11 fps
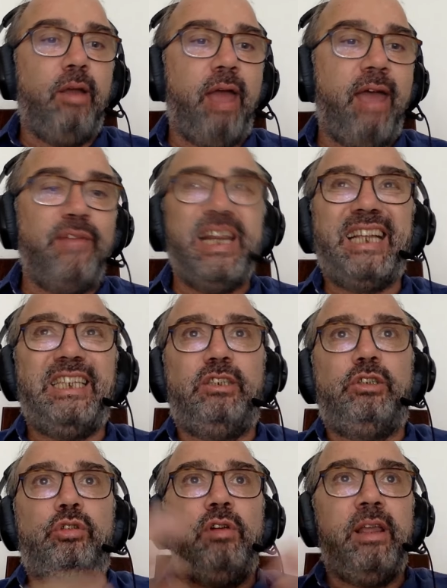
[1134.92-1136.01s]
you have an
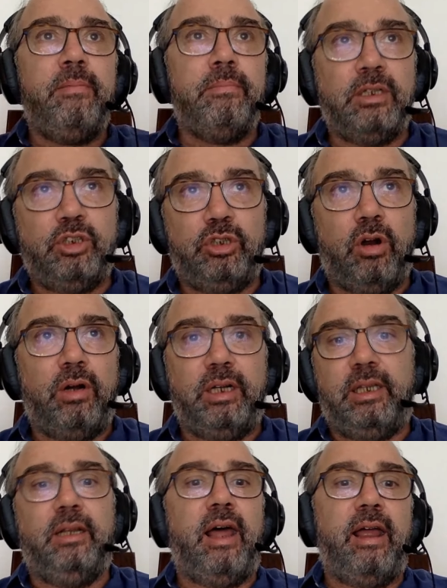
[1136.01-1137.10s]
extreme
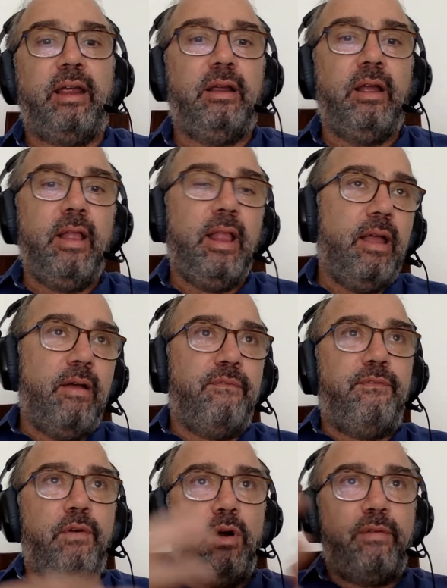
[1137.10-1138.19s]
majority, like
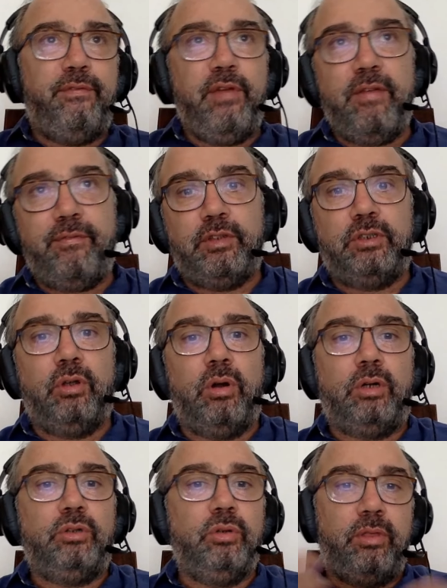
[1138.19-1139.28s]
4/5
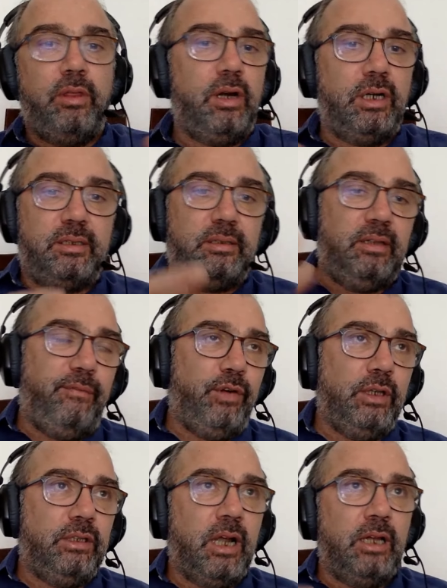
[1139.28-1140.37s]
or 2/3,
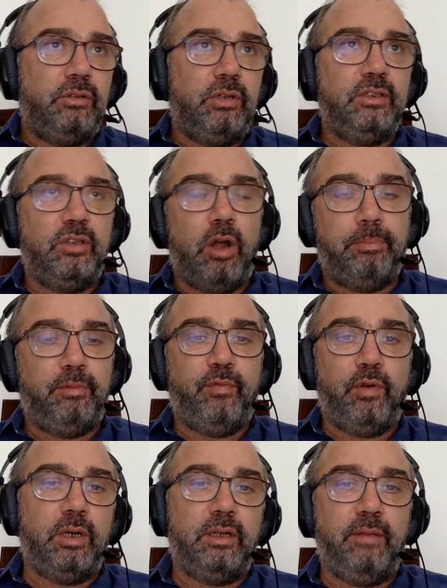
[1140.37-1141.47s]
different countries opt
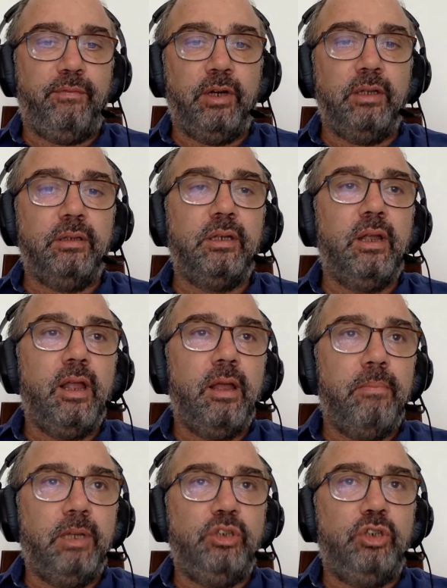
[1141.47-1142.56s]
for different
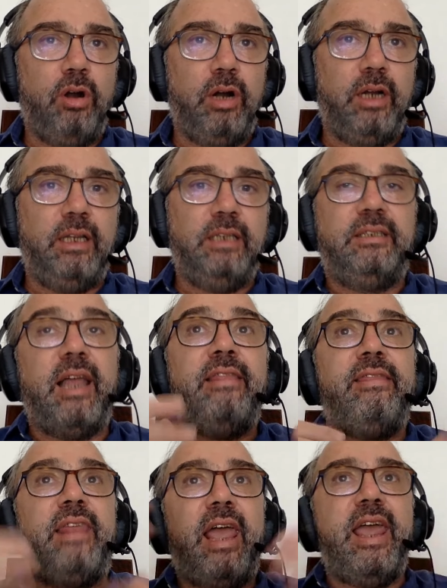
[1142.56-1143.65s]
majorities,
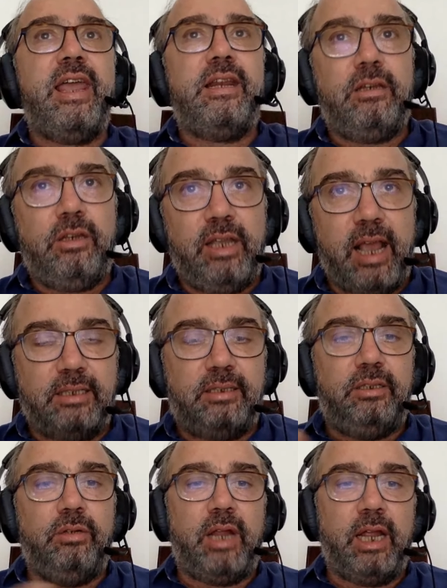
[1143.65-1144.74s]
then yes, you